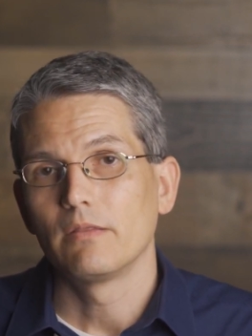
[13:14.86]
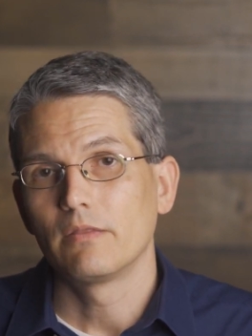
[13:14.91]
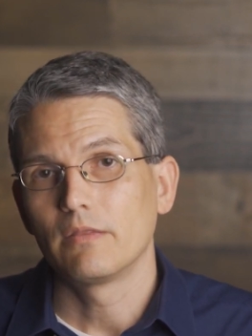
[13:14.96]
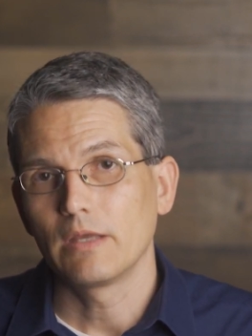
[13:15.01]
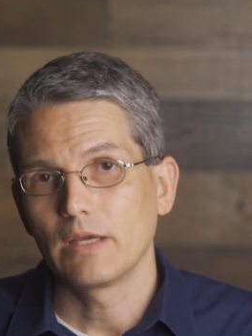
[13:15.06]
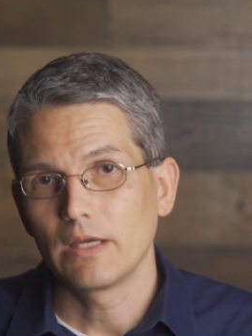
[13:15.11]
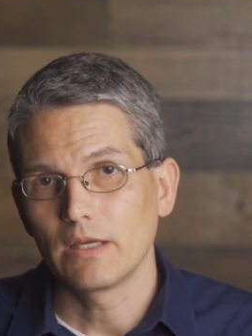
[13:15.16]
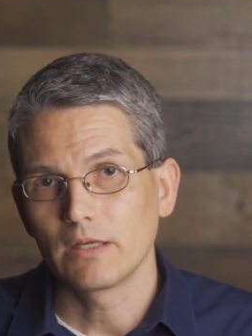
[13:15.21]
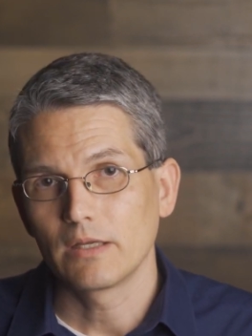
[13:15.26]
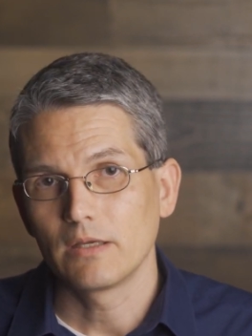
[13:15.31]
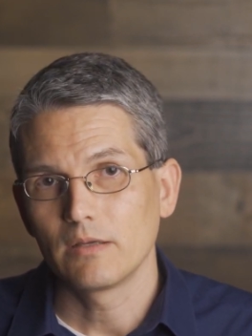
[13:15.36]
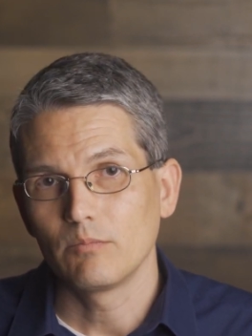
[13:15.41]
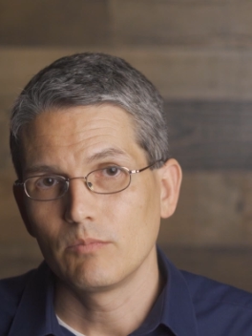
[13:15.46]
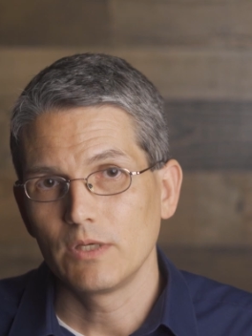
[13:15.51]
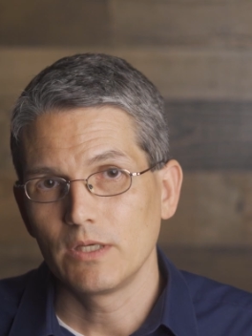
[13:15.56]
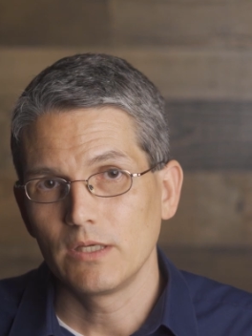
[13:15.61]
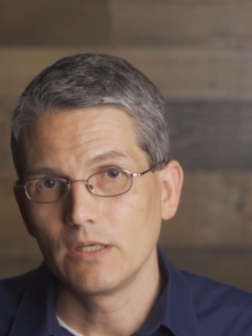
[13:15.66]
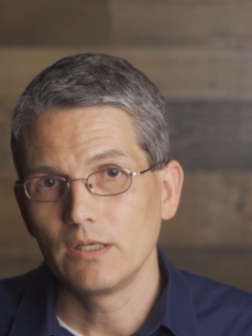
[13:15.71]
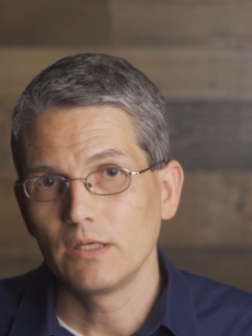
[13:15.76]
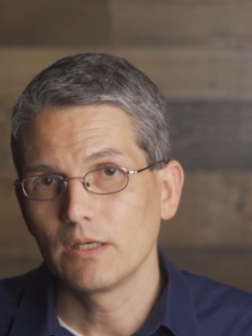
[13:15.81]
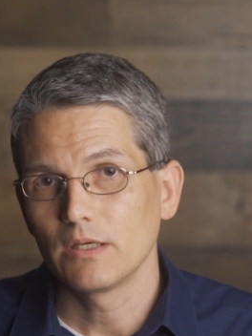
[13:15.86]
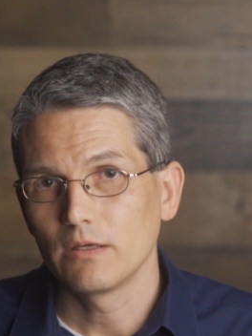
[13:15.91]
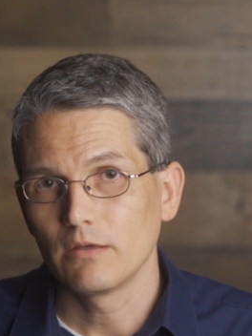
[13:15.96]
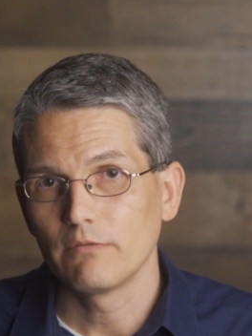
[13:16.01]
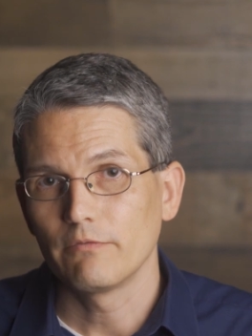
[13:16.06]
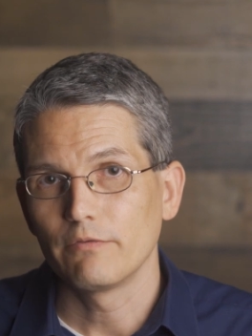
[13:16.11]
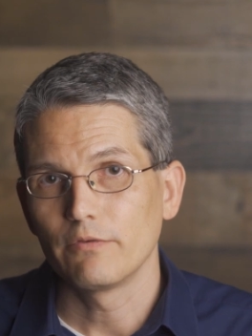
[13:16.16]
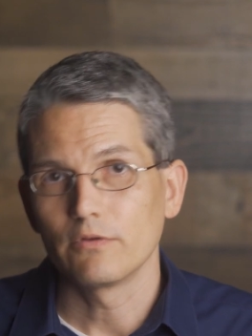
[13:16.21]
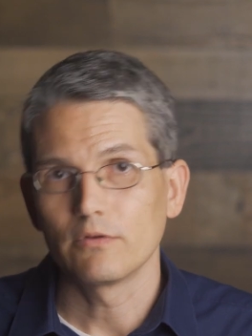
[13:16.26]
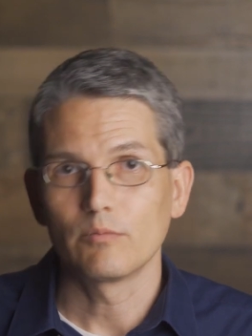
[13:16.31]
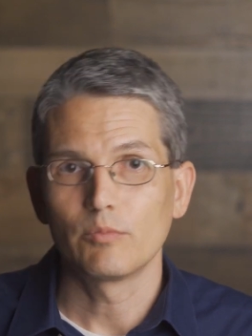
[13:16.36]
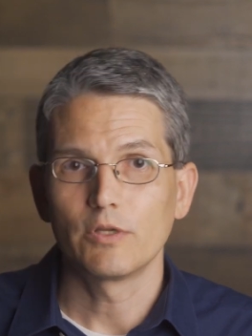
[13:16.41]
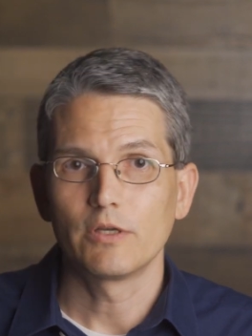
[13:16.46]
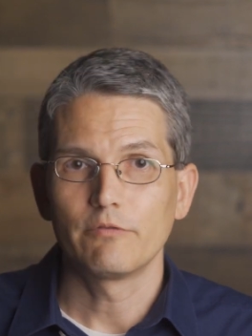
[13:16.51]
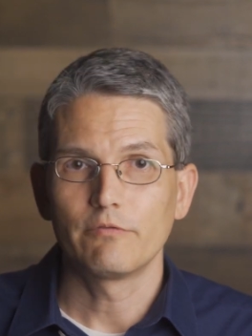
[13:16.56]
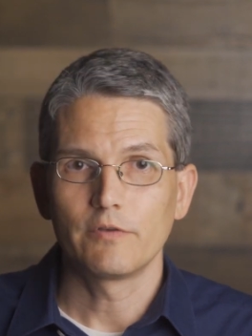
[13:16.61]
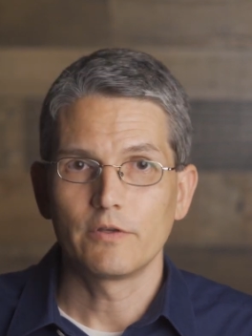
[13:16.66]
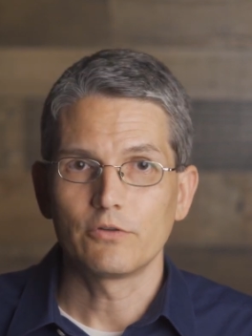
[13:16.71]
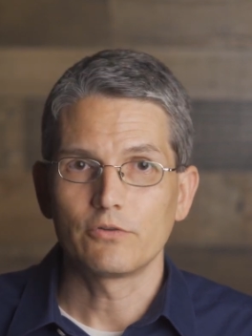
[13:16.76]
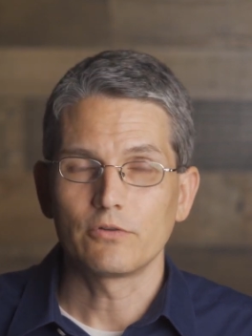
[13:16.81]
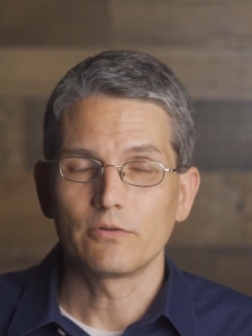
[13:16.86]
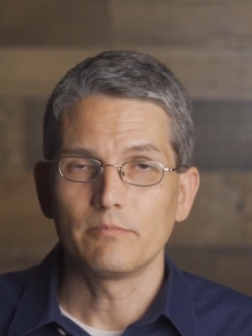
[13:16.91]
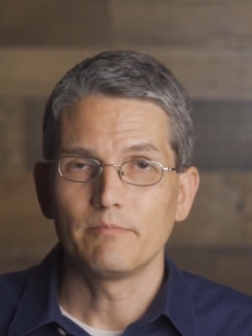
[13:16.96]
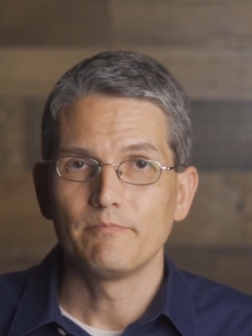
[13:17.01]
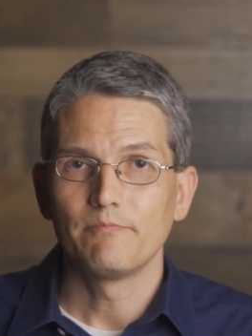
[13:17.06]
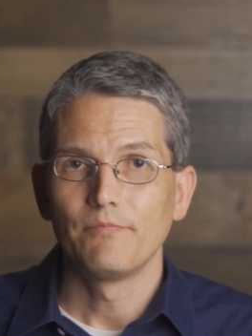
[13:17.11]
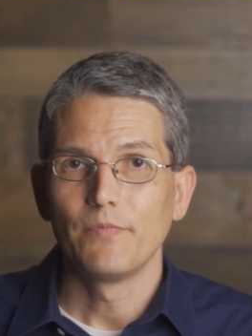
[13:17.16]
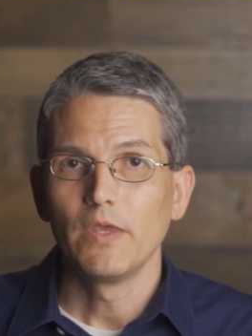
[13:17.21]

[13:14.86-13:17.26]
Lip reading: That can be helpful or beneficial.